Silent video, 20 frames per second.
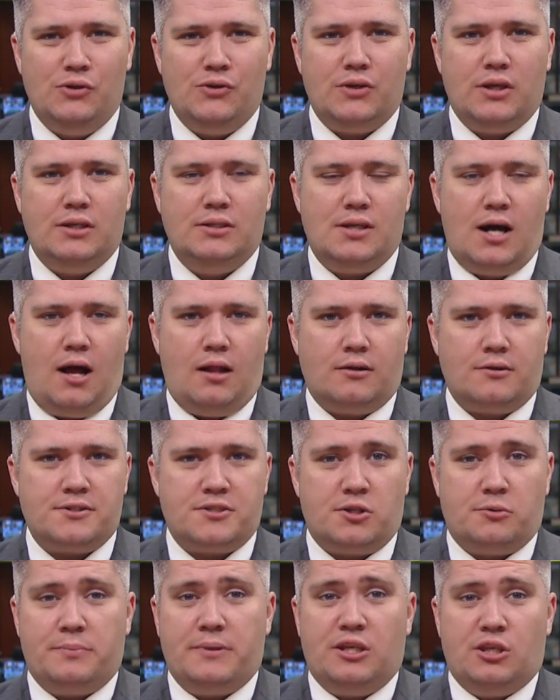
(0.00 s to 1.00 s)
million.
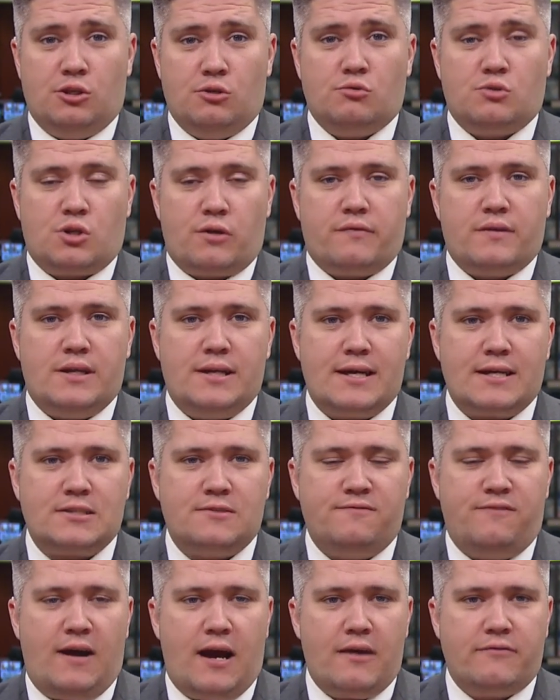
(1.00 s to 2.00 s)
It'll be used over the
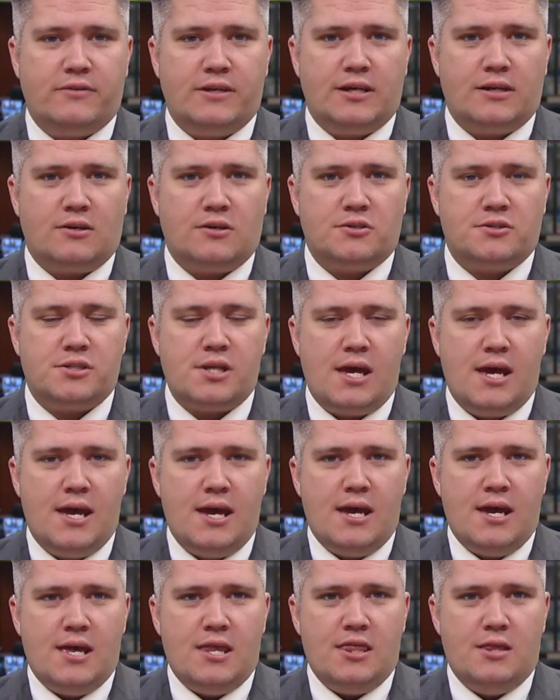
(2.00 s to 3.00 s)
next five years.
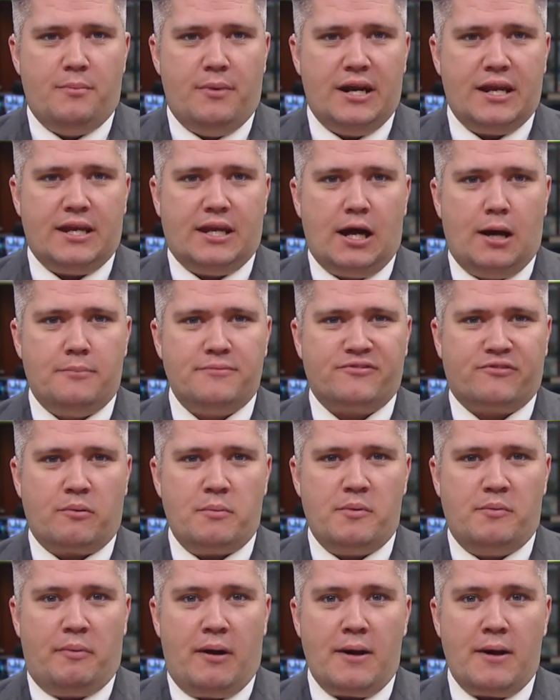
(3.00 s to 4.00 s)
The money comes from the